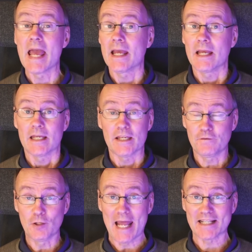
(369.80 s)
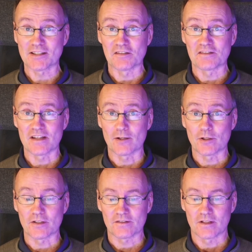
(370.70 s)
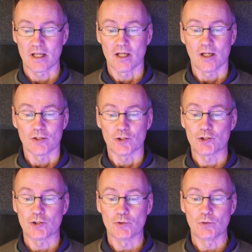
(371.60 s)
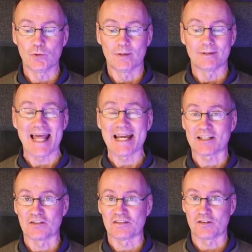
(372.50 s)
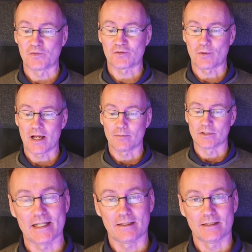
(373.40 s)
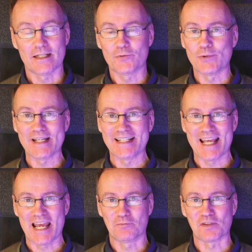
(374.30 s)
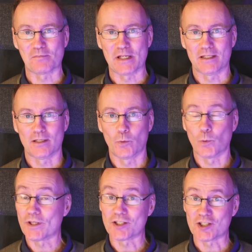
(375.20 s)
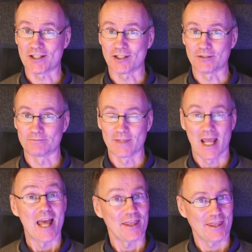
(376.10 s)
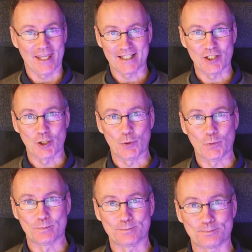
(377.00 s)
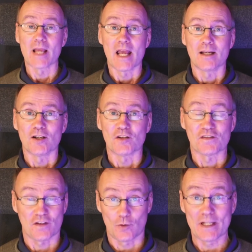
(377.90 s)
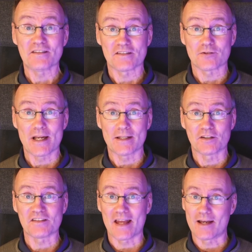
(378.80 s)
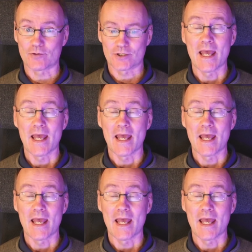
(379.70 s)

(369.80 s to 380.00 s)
If you like this series, do like and subscribe. It really helps me with the channel. Thank you. So let's try this out.